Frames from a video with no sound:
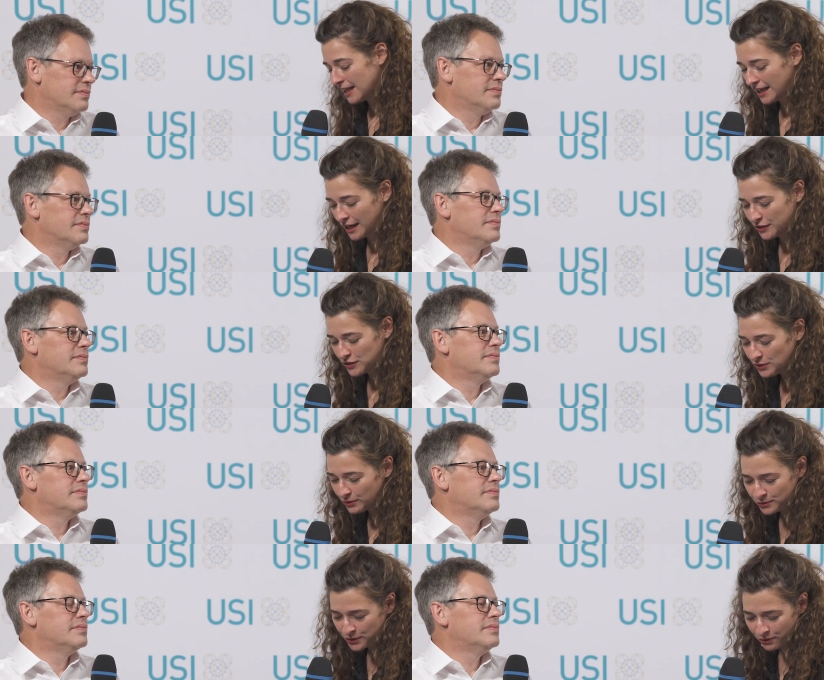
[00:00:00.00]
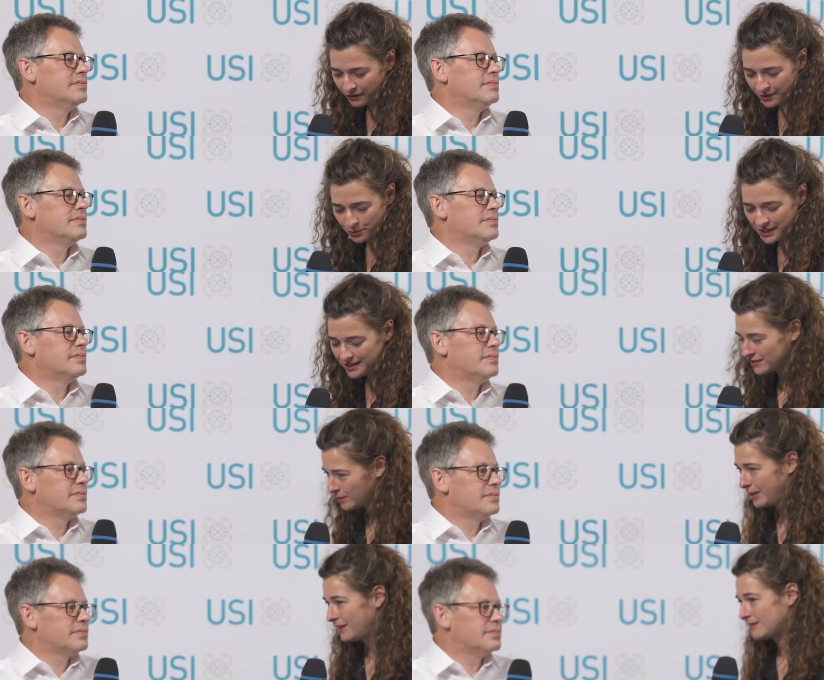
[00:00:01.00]
Speaker 1: Uh, do you do you think we need to
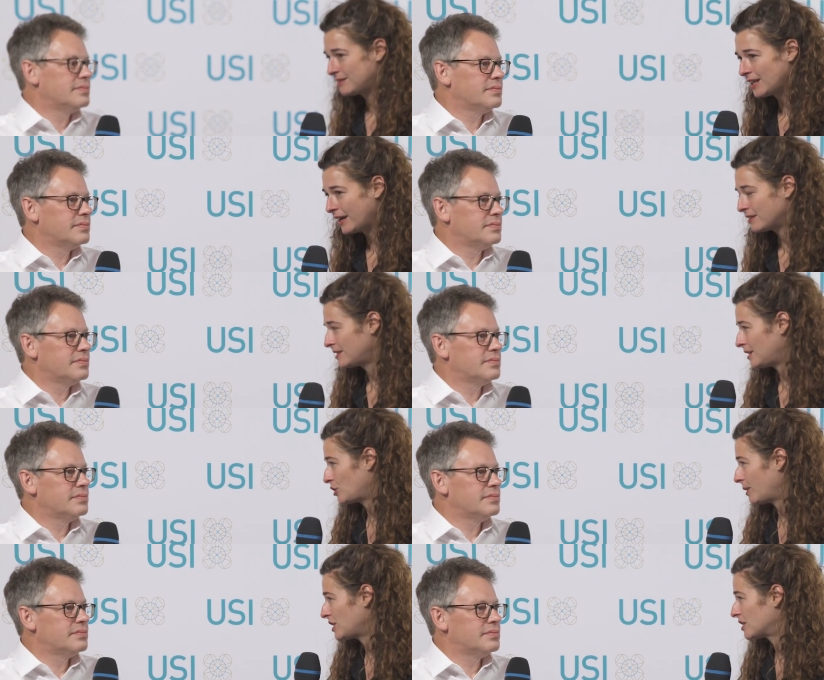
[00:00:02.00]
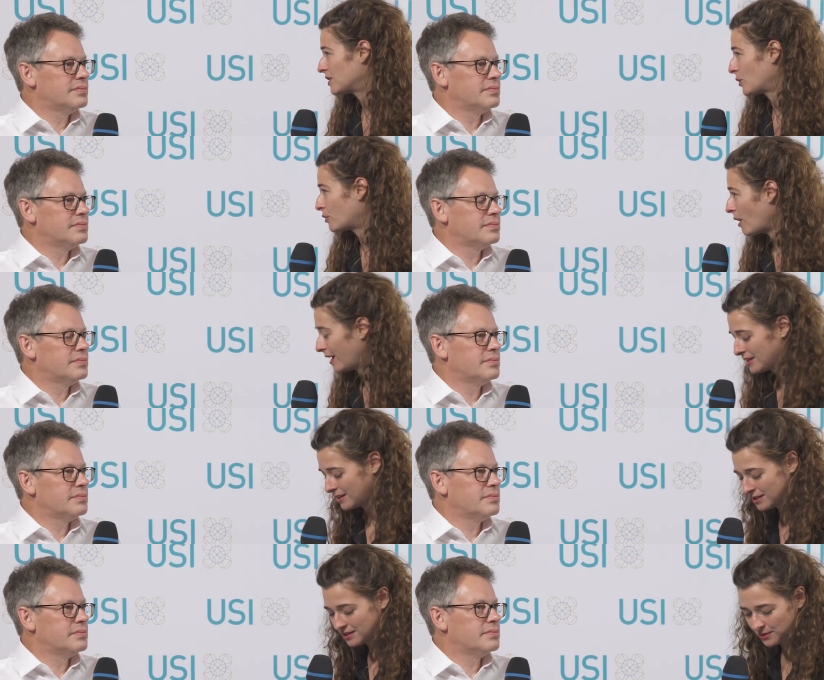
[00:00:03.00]
be in dire situations or
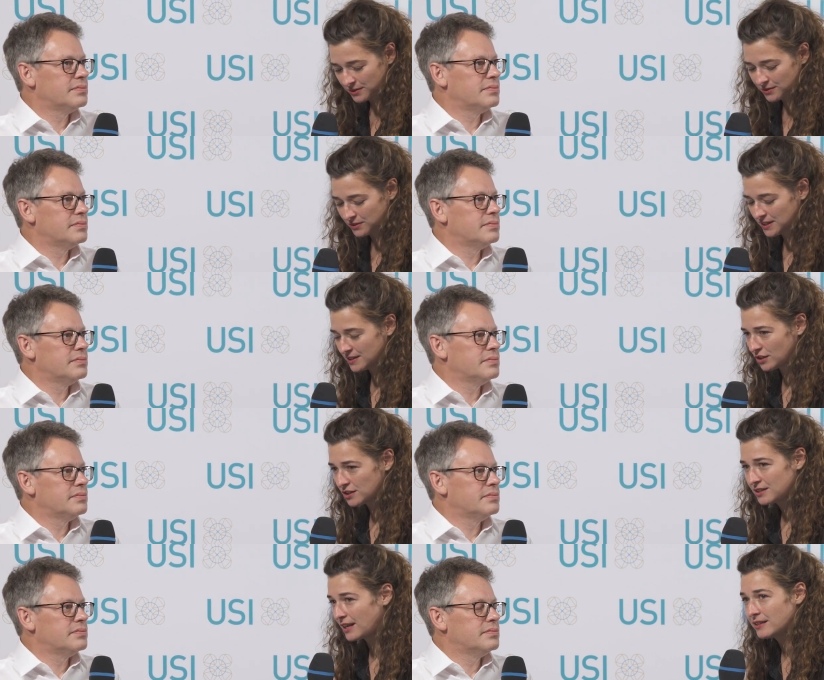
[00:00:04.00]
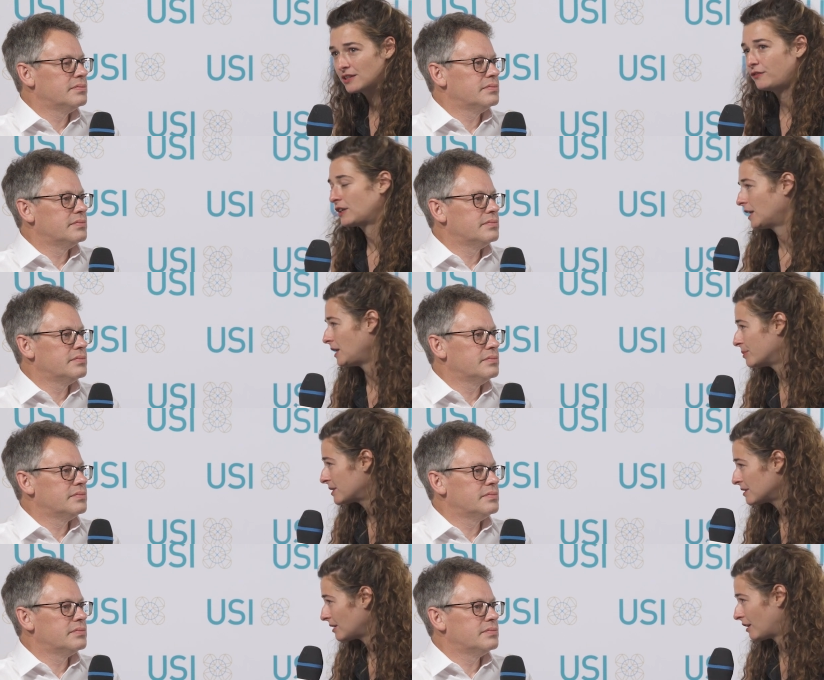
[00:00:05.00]
crises to to see such scientific
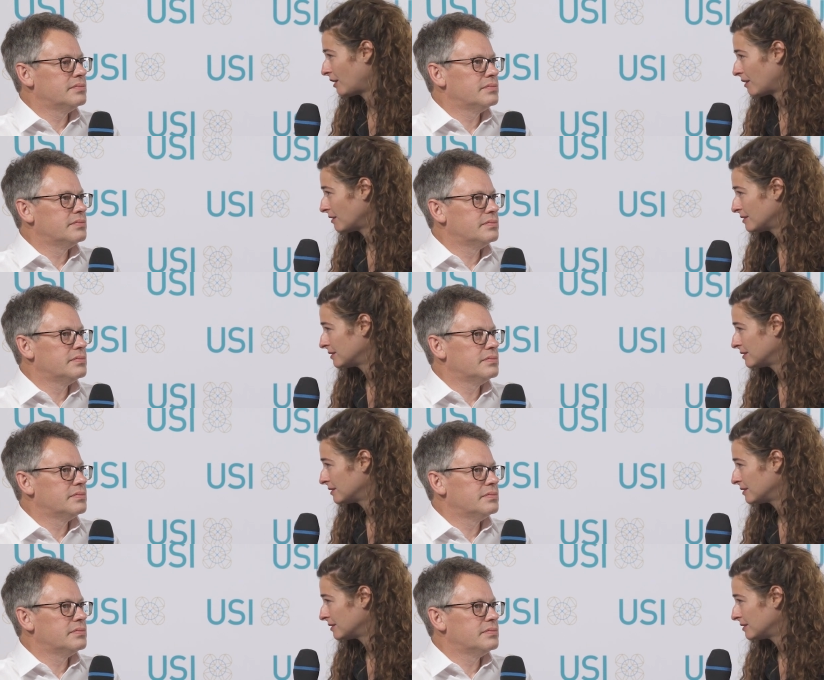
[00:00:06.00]
leaps occur?